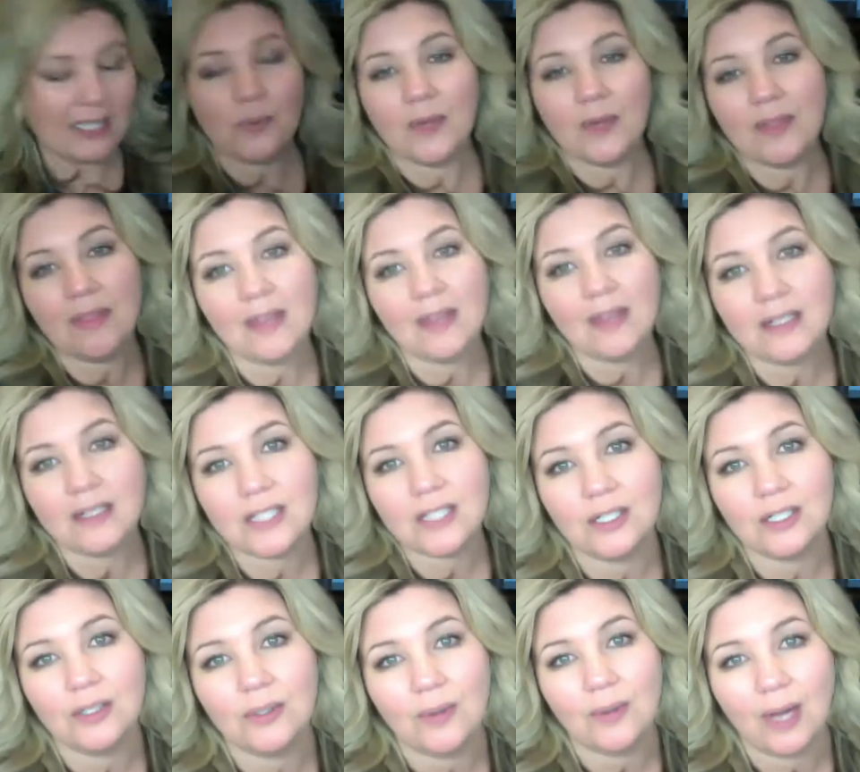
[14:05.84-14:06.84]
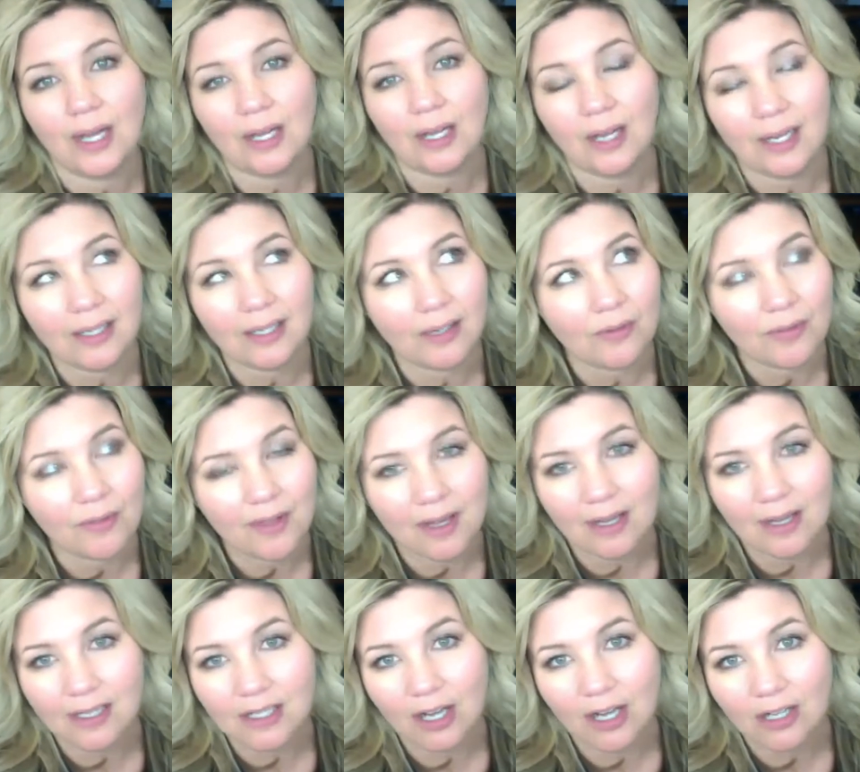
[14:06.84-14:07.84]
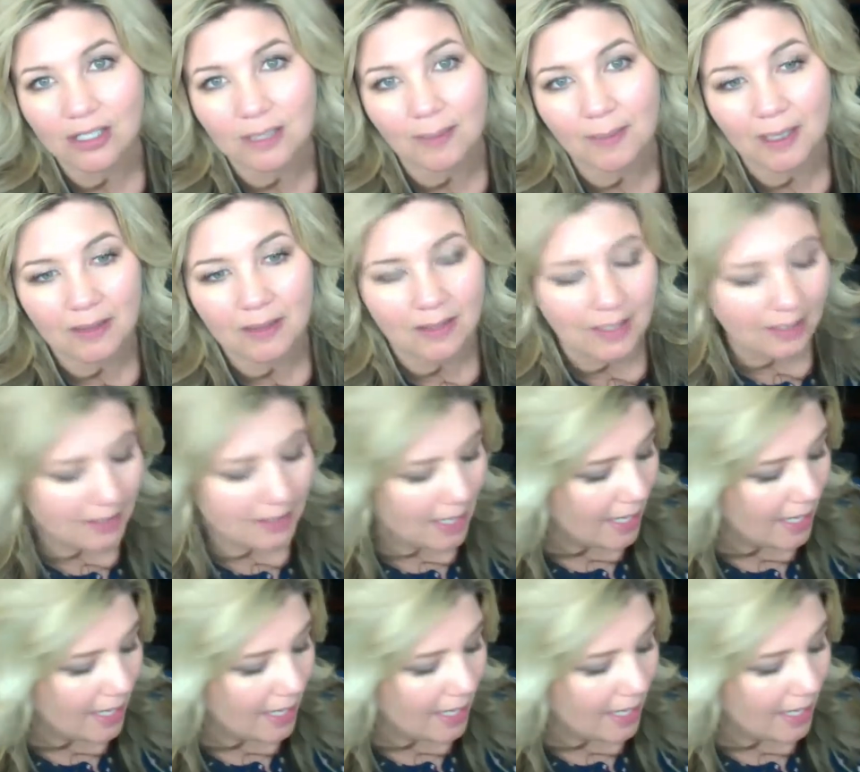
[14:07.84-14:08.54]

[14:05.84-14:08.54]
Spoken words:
one thing too. I don't think I talked about this